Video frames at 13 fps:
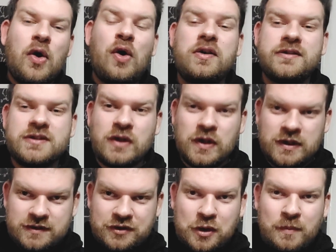all
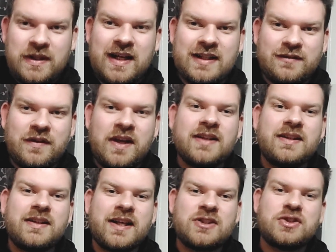songs from Latvian
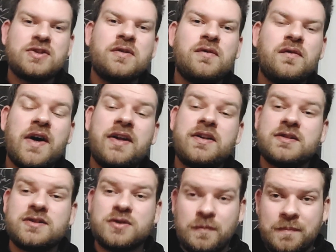National
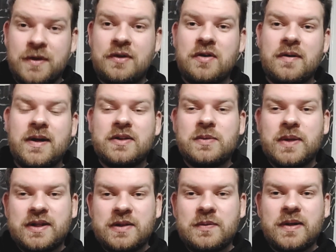Final Supernova
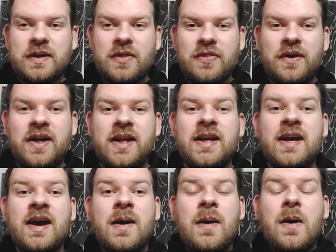2023.